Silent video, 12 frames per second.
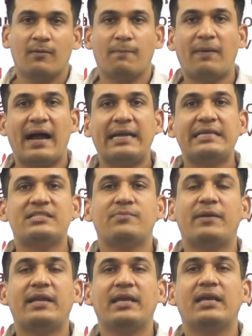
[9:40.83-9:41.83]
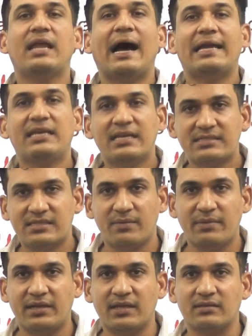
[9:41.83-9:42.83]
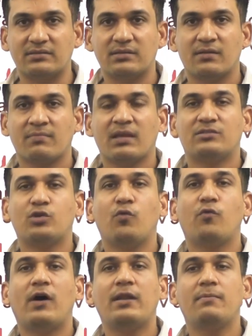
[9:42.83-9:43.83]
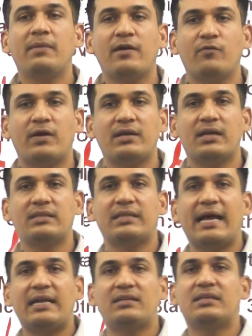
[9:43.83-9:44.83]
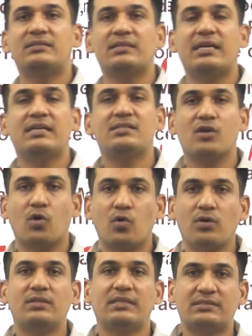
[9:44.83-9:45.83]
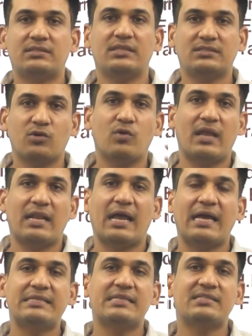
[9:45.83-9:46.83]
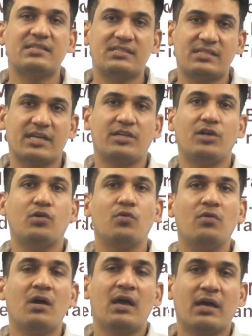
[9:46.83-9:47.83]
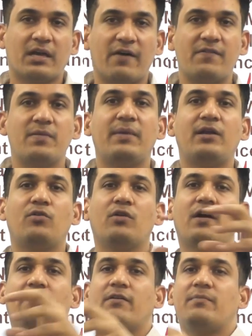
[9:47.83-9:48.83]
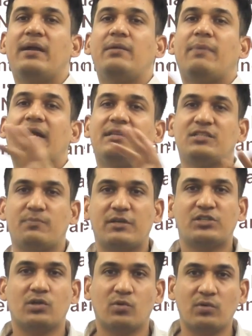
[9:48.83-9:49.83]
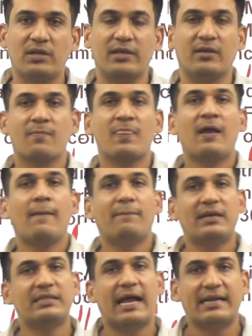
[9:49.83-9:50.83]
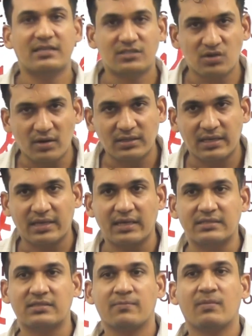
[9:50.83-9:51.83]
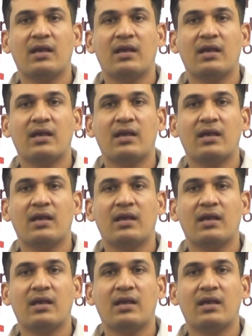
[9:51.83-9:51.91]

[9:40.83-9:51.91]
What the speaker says: participating in ISA meetings. So one may wonder that this whole alliance is restricted to government participation only, but that is not the case.